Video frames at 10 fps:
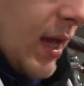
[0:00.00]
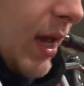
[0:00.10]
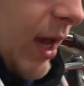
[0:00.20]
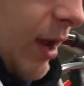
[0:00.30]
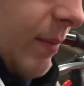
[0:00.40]

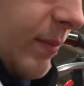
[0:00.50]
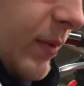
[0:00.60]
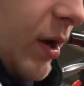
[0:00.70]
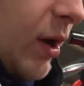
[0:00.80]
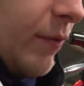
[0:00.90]

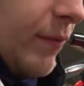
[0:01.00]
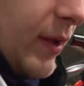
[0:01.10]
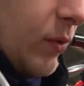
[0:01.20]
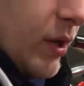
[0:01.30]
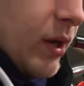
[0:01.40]

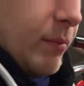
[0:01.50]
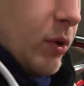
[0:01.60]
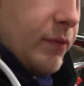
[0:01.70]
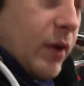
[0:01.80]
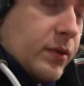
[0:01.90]
Hopefully we're going to
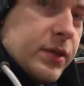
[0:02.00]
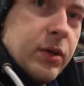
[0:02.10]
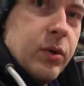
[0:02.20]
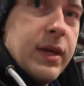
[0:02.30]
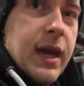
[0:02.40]
move on
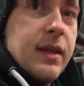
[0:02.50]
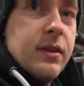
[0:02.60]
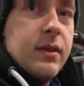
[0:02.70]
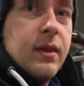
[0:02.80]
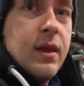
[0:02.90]
to
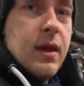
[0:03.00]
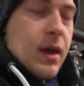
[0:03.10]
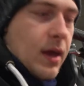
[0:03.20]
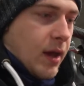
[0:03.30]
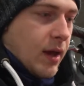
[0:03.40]
getting
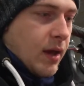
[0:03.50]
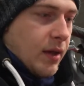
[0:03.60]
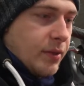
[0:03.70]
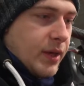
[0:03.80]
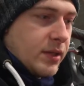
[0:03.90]

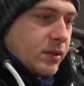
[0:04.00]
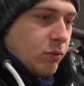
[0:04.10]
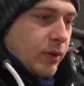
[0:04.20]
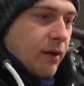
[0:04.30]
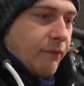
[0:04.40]
this
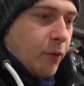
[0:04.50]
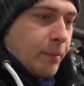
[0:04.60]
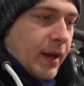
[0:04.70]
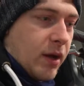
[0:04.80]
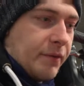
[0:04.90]
rear foot
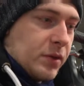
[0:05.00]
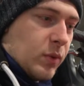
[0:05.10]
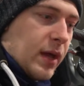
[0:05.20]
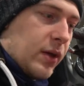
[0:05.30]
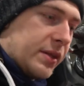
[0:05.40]
peg off as
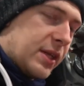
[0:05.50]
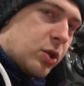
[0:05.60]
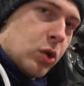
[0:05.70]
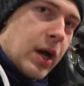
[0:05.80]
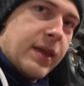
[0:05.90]
well. I
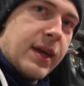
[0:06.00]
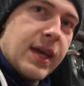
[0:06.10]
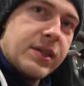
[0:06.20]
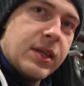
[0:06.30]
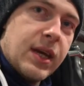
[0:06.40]
did try that
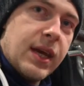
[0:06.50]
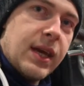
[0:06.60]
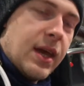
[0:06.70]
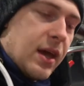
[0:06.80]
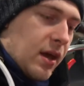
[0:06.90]
yesterday,
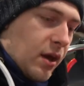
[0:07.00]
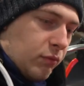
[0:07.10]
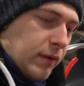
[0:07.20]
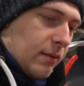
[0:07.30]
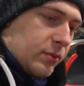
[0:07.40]

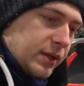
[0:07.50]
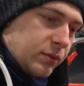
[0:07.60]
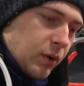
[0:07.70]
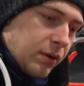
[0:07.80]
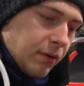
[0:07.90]

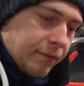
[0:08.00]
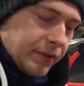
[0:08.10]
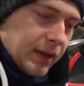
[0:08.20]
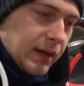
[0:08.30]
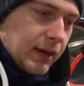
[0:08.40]
rounded one of
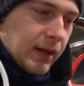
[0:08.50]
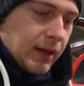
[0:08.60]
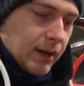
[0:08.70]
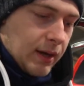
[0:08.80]
the